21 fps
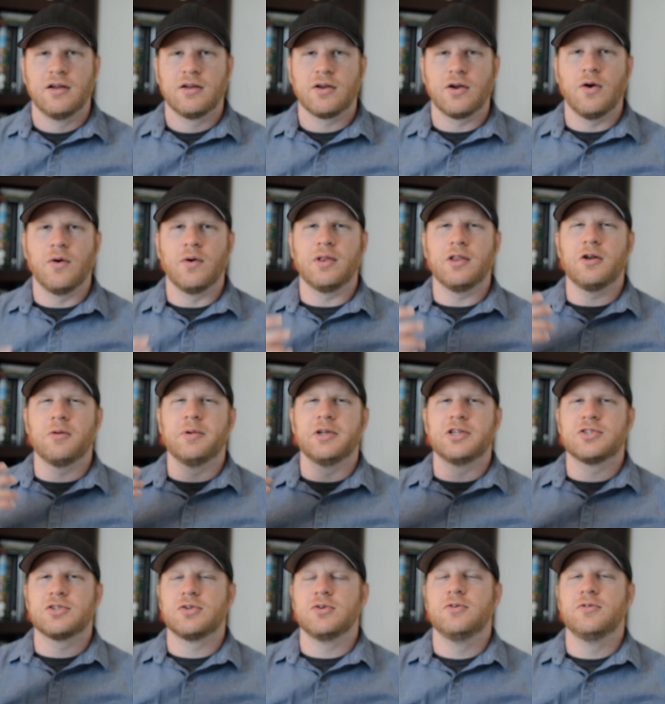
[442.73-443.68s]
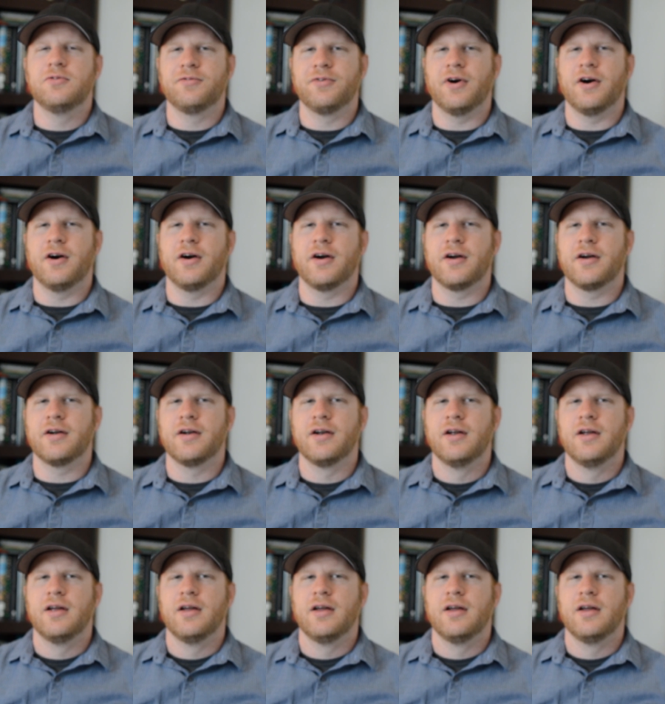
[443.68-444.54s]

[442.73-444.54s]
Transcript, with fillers: go a little bit too far,